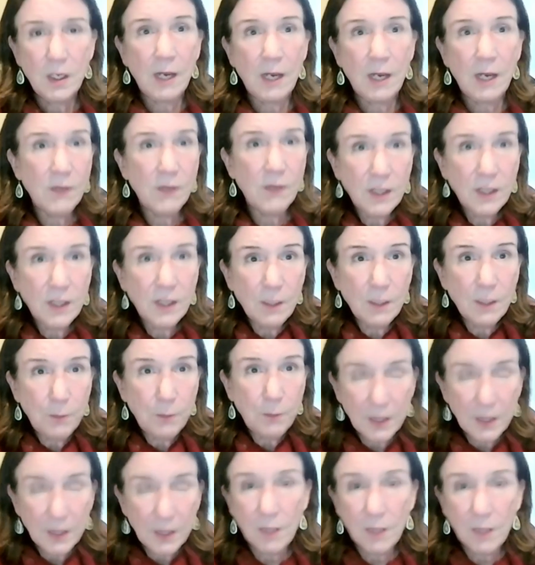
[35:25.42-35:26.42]
And they can't
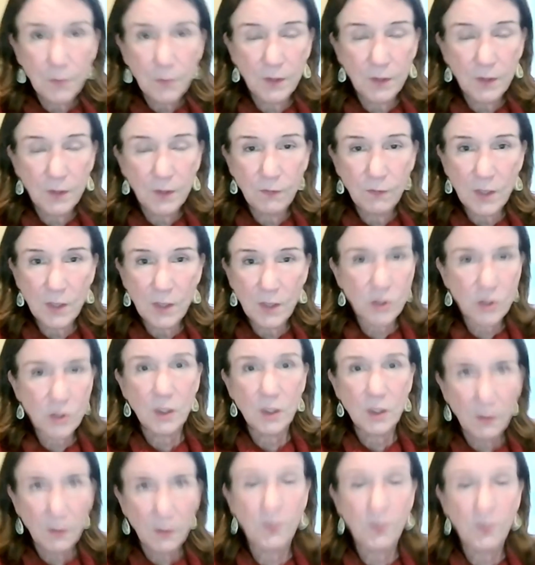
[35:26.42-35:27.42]
pick up the
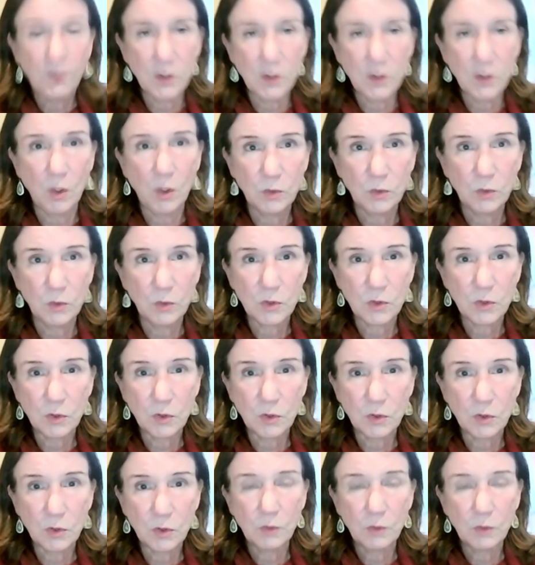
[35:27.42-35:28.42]
infection if they don't,
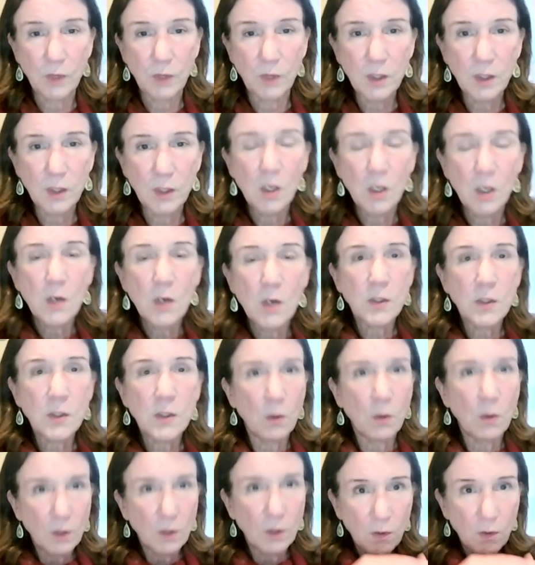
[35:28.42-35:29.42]
right?
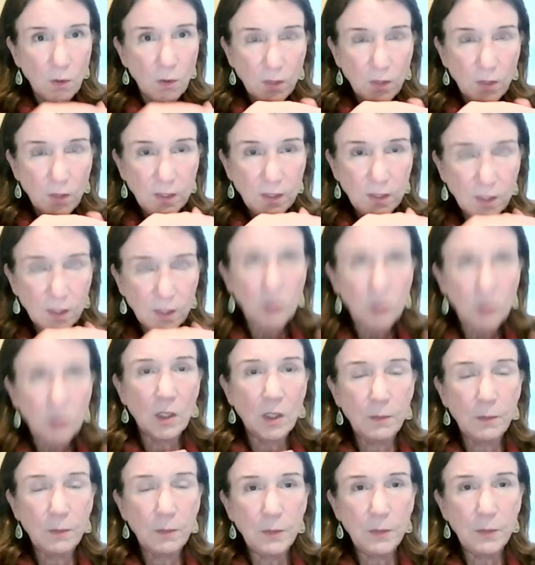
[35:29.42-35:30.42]
So get a
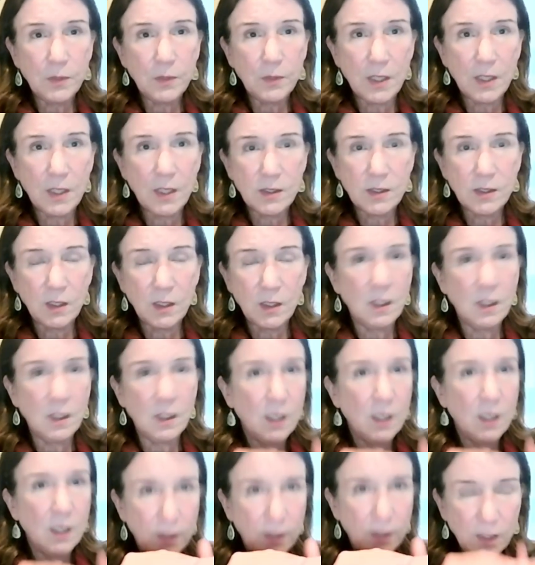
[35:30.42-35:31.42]
lot of people tested,
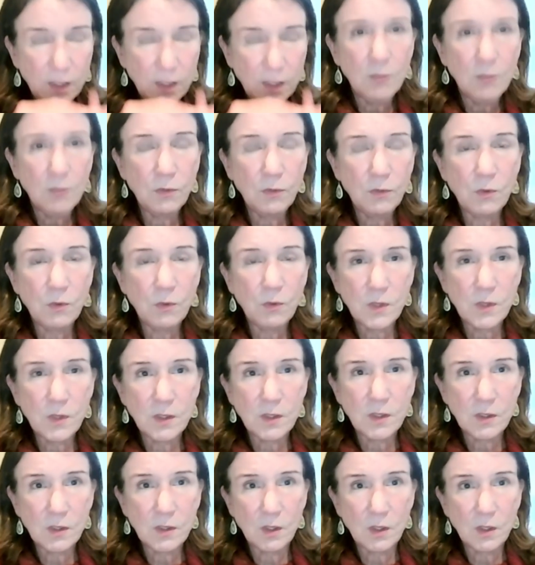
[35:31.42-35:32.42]
get them through the
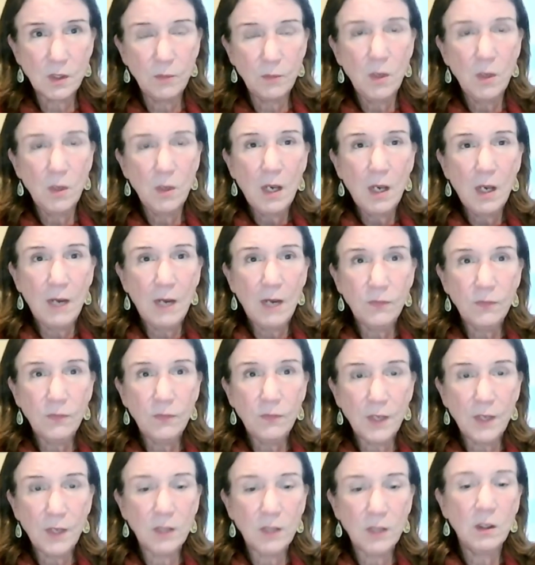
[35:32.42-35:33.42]
system, and
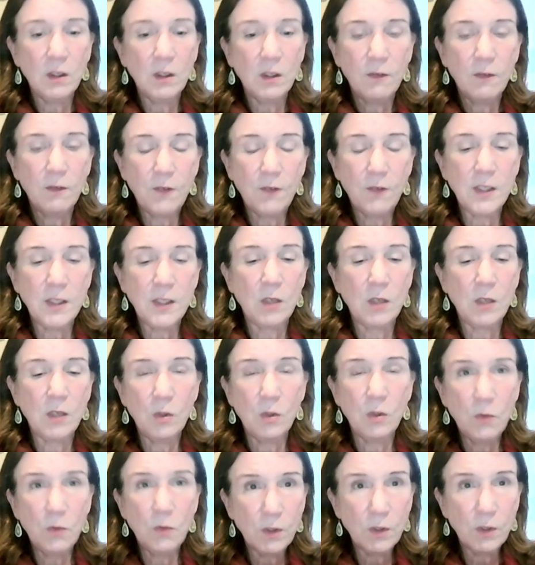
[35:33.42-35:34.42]
then find out
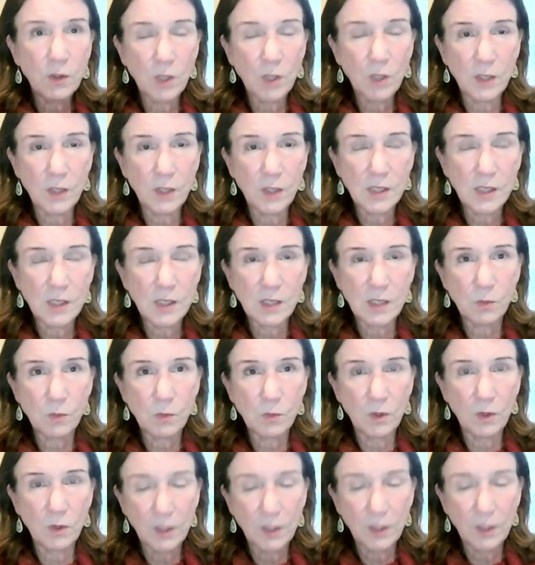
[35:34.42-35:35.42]
who their contacts
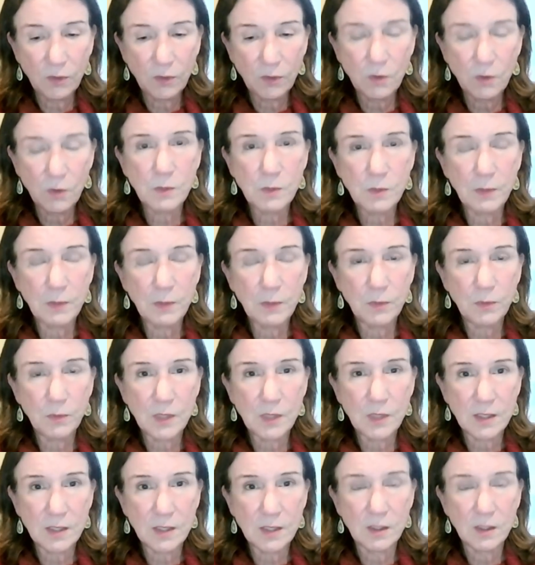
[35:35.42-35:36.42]
were, get those people
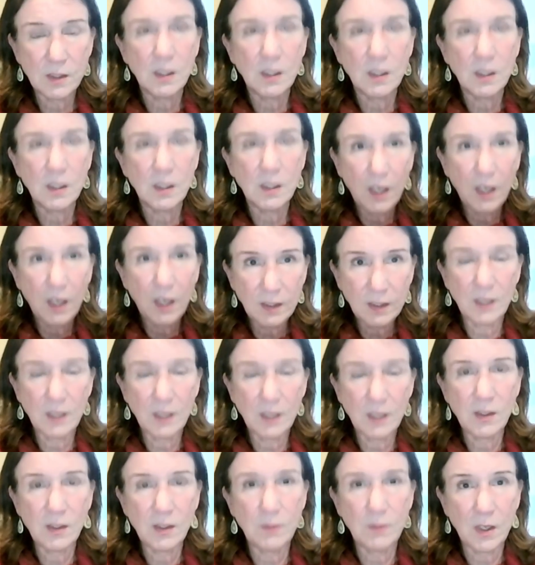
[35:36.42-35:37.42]
tested, and
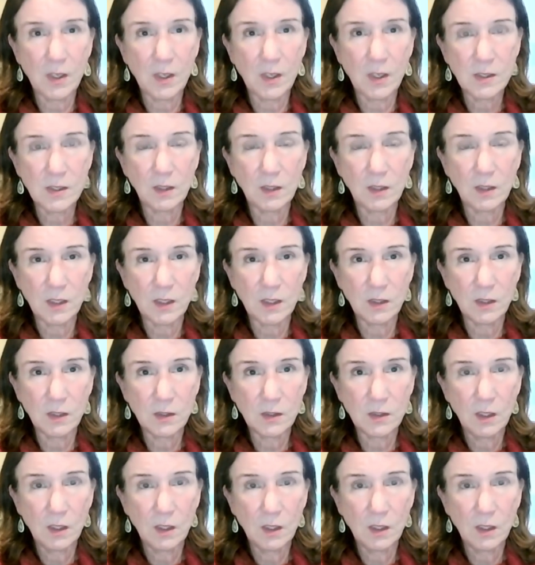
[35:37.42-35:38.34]
get them isolated.